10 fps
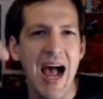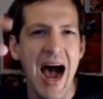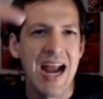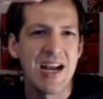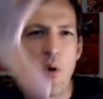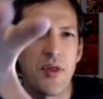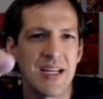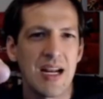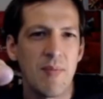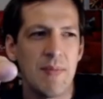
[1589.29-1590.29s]
I know there's
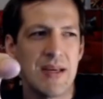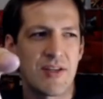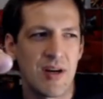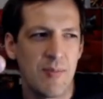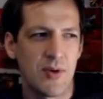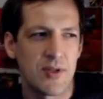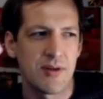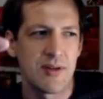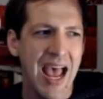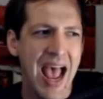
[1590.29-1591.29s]
going to be mystery boosters,